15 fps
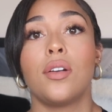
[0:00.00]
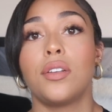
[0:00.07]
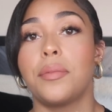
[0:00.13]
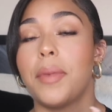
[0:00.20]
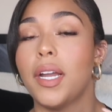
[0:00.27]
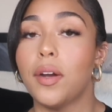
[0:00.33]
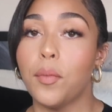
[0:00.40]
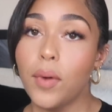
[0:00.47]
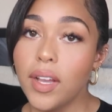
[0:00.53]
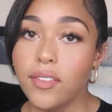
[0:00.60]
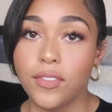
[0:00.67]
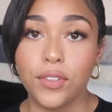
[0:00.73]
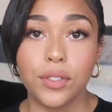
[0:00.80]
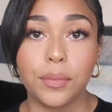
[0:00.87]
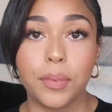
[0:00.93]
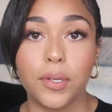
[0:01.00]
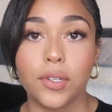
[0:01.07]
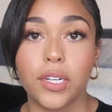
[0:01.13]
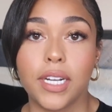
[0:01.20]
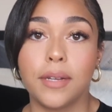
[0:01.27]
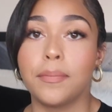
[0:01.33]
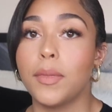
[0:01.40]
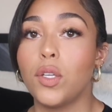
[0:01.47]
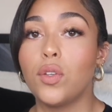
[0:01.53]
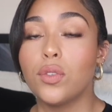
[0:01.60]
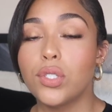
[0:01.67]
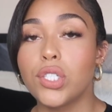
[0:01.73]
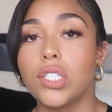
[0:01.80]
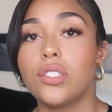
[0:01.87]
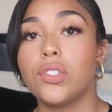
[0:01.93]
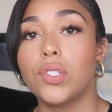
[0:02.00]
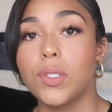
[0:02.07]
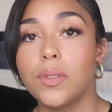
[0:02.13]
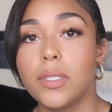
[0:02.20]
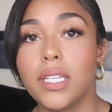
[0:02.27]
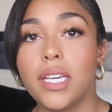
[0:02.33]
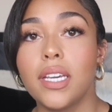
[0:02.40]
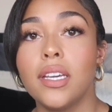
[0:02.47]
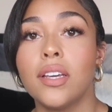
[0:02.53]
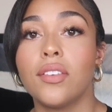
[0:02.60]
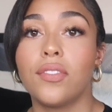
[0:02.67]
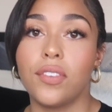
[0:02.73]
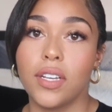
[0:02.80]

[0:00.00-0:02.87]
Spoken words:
no matter what food program, you should truly